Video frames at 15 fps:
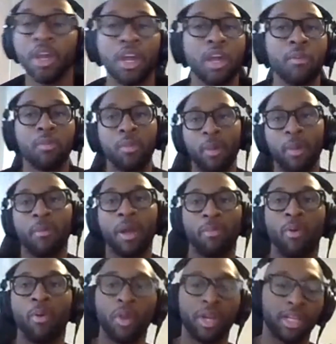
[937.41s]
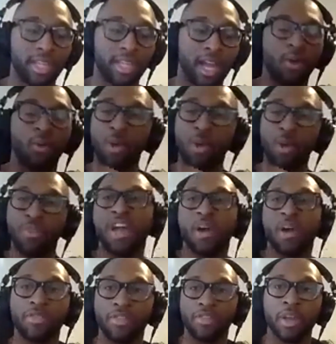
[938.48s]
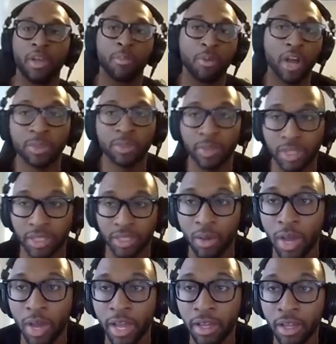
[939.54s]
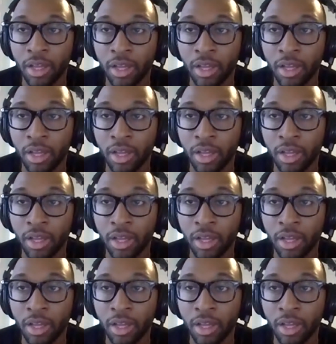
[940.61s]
And my point is that with that, we have to think prospecting that way,